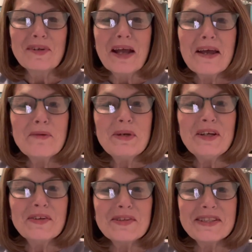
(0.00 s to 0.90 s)
and I am
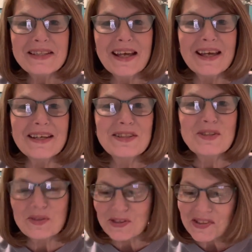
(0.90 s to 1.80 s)
here today
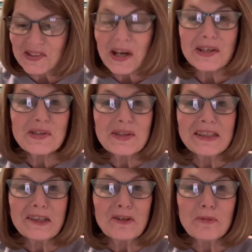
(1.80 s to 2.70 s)
to just talk to you a
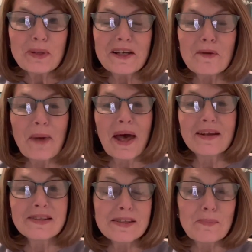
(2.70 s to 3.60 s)
little bit about
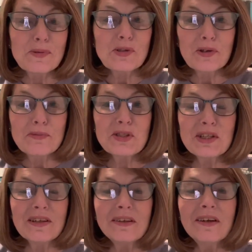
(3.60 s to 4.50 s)
a
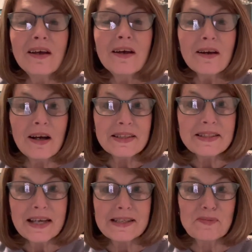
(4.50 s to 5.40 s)
subscription called
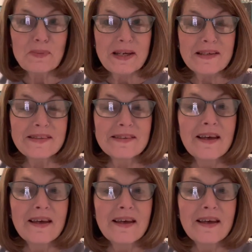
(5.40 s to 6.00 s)
TasteBuds.